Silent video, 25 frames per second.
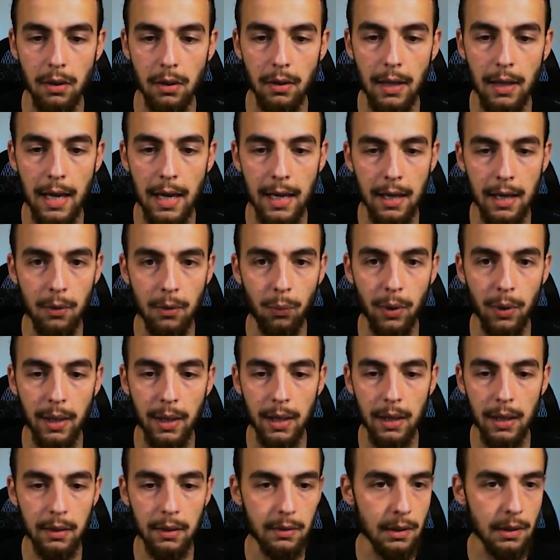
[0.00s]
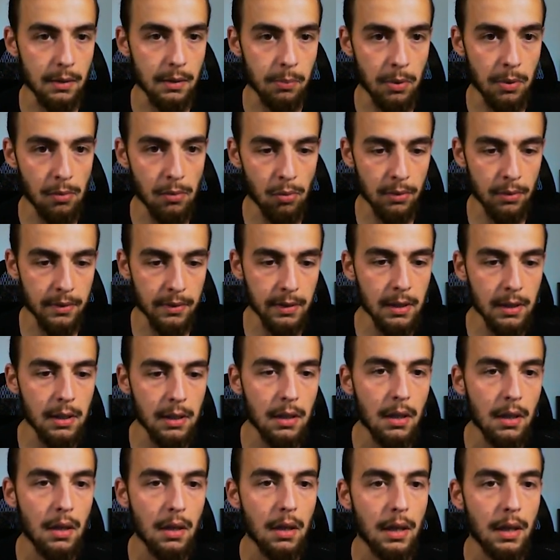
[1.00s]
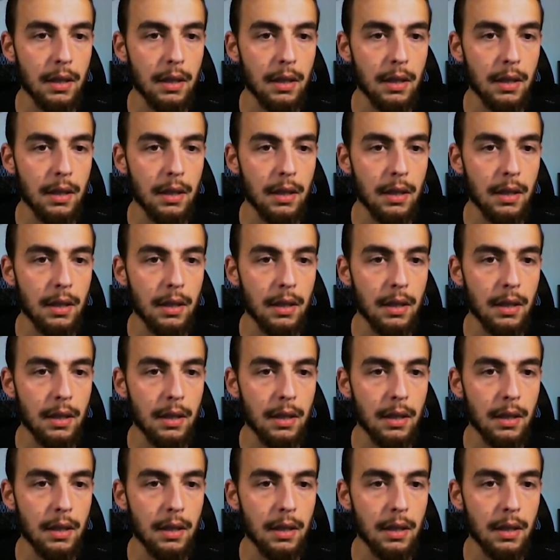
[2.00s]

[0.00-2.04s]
like we did previously,